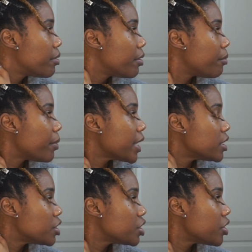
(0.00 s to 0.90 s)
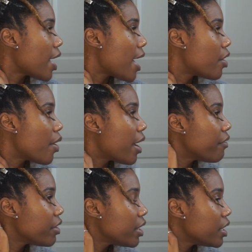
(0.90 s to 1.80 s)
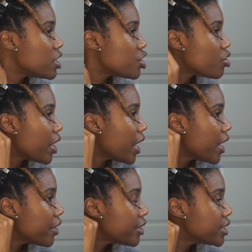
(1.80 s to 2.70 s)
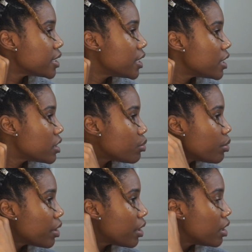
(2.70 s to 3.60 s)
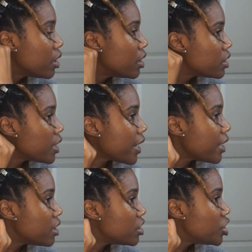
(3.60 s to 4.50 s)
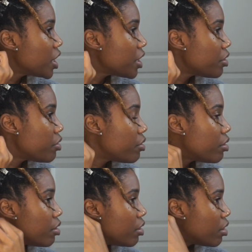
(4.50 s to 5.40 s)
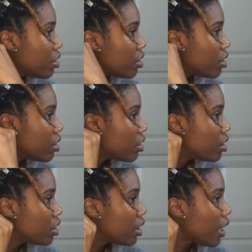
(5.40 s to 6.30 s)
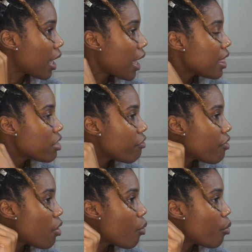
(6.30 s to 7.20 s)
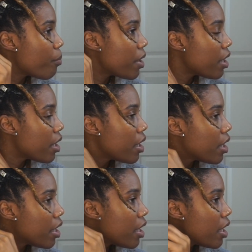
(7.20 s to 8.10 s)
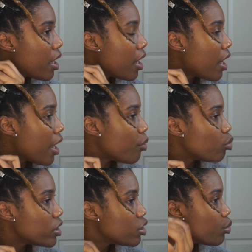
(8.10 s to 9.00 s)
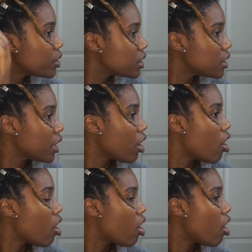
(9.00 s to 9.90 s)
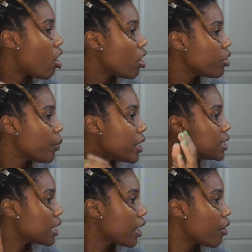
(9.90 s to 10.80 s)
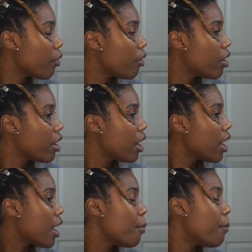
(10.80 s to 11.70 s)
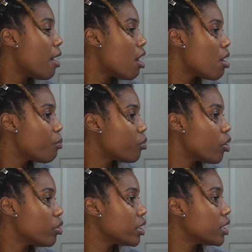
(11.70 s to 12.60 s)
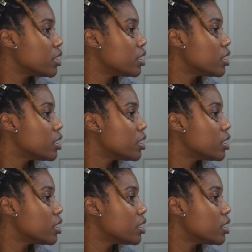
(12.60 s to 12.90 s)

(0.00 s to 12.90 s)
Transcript: making sure I don't have any stray hairs in this one. Taking the gel and the foam and retwisting all the way down and palm rolling